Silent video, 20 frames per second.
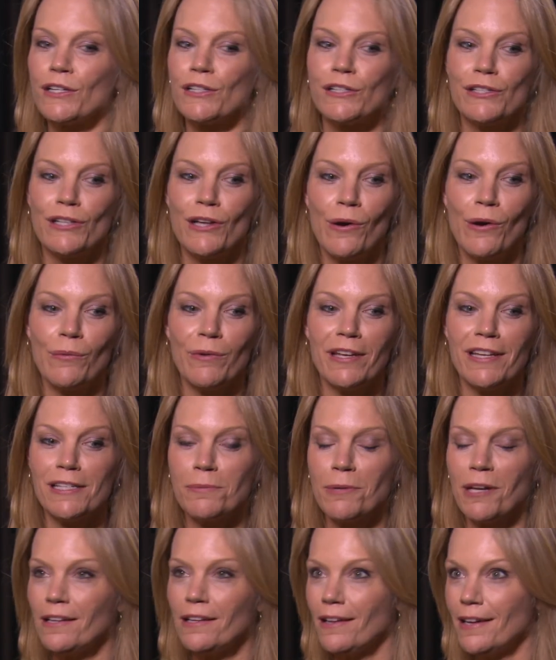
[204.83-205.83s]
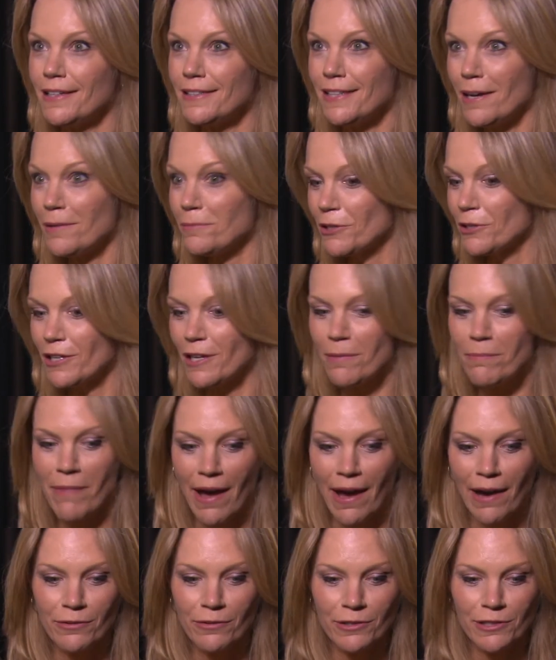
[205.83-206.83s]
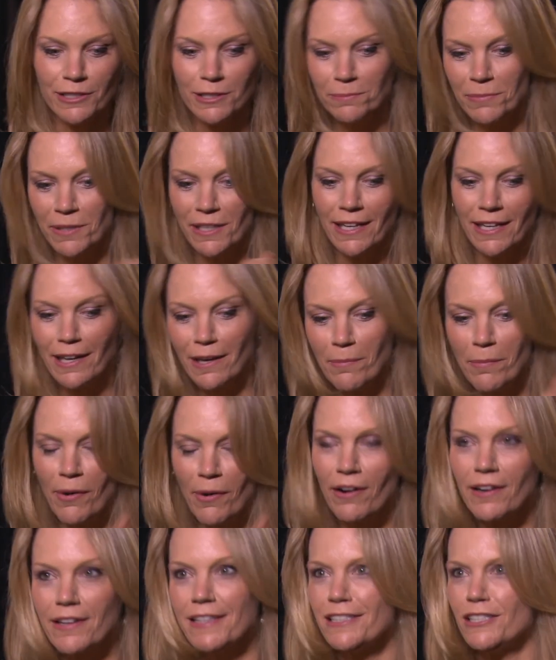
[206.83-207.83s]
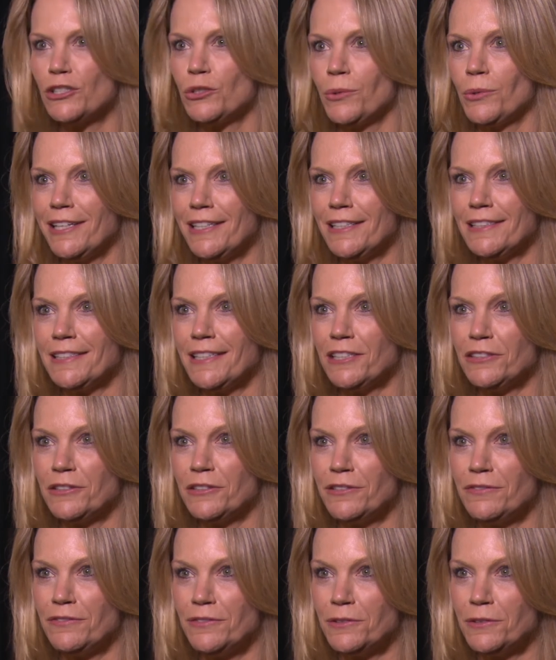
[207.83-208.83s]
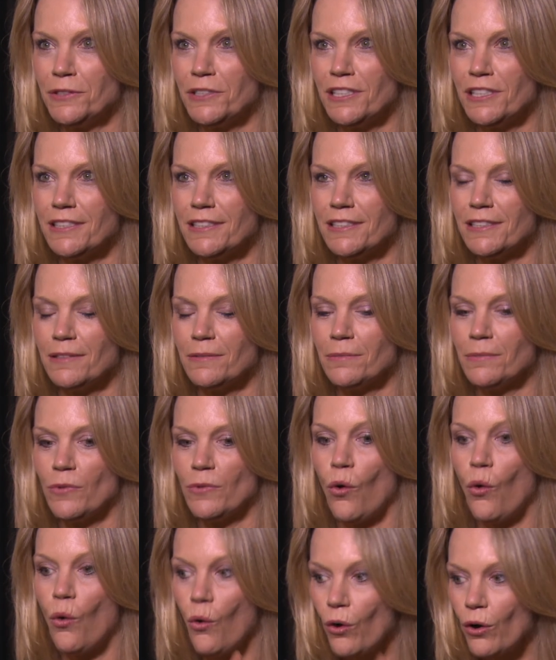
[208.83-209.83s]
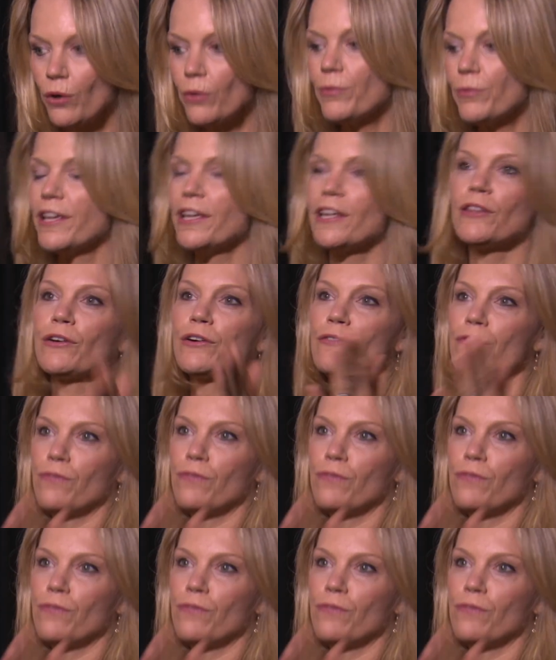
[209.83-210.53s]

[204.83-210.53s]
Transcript: So we can spend a lot of time looking backwards and picking apart this 20th century food system, or we can look